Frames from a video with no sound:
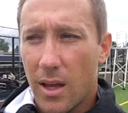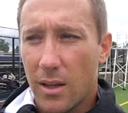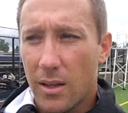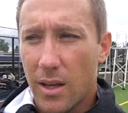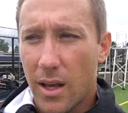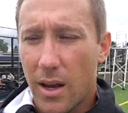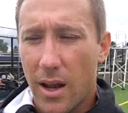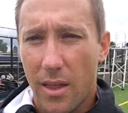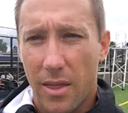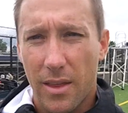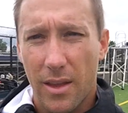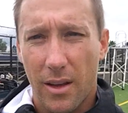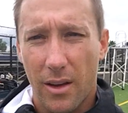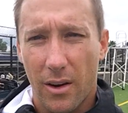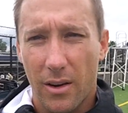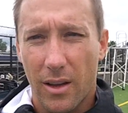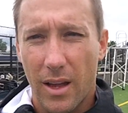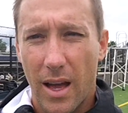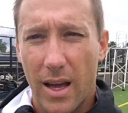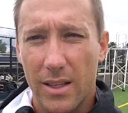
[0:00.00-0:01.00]
And yet I think
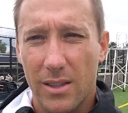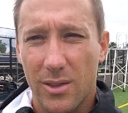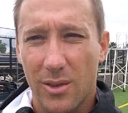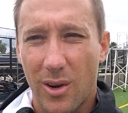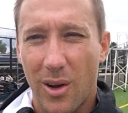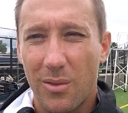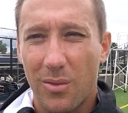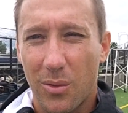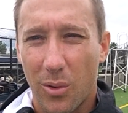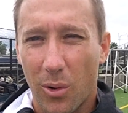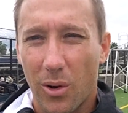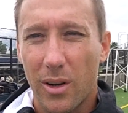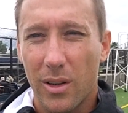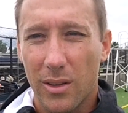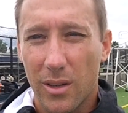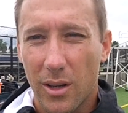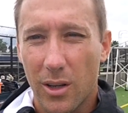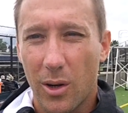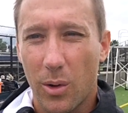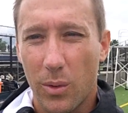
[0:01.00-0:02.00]
our guys are up for it.
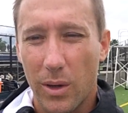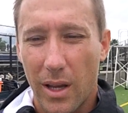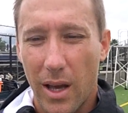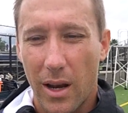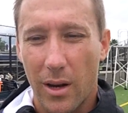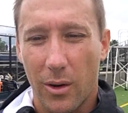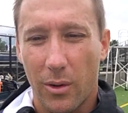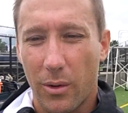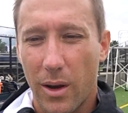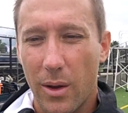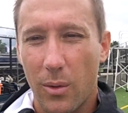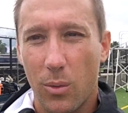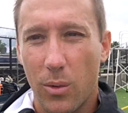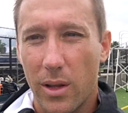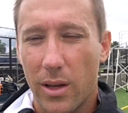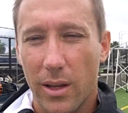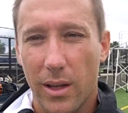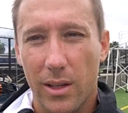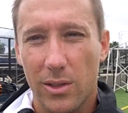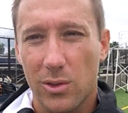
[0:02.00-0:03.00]
You know, we got a great
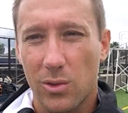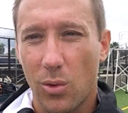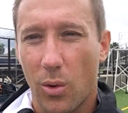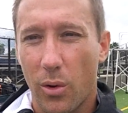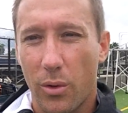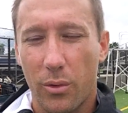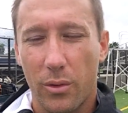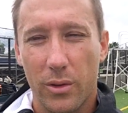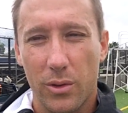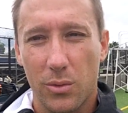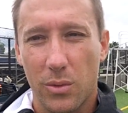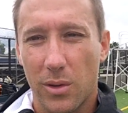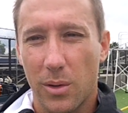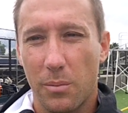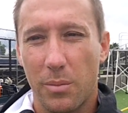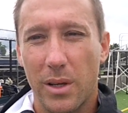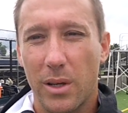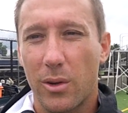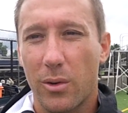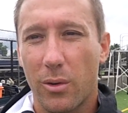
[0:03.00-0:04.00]
win against Northridge with
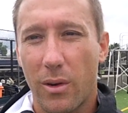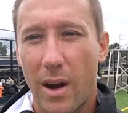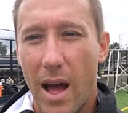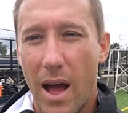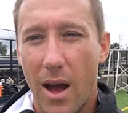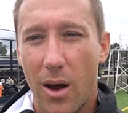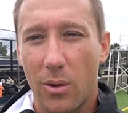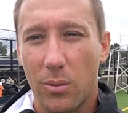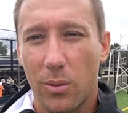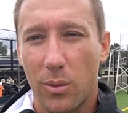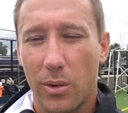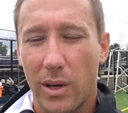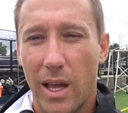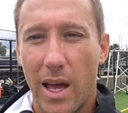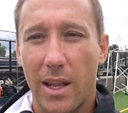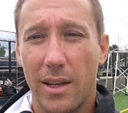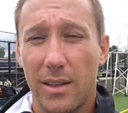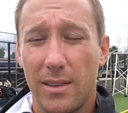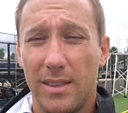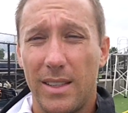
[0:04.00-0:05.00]
a big crowd where we
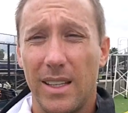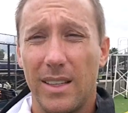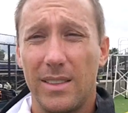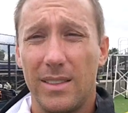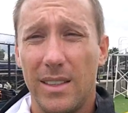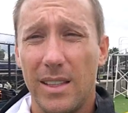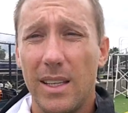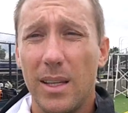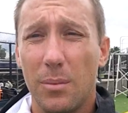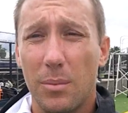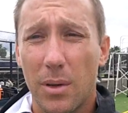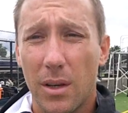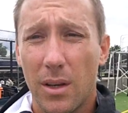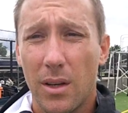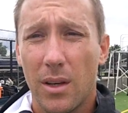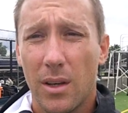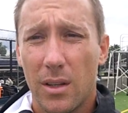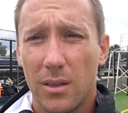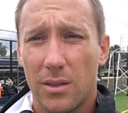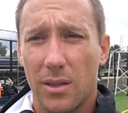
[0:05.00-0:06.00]
had to dig deep
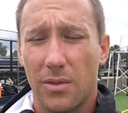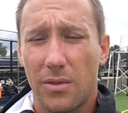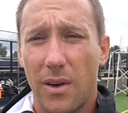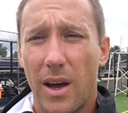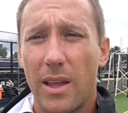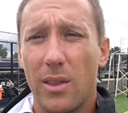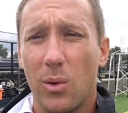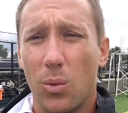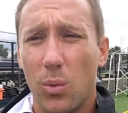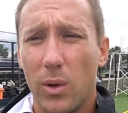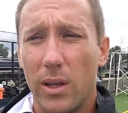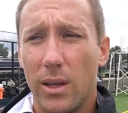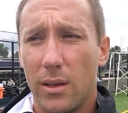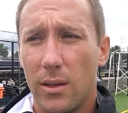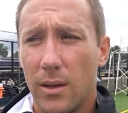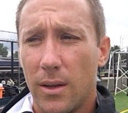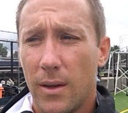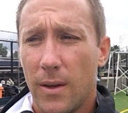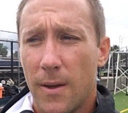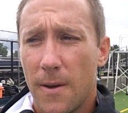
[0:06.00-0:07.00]
to find the
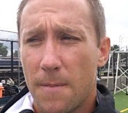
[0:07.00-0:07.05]
win.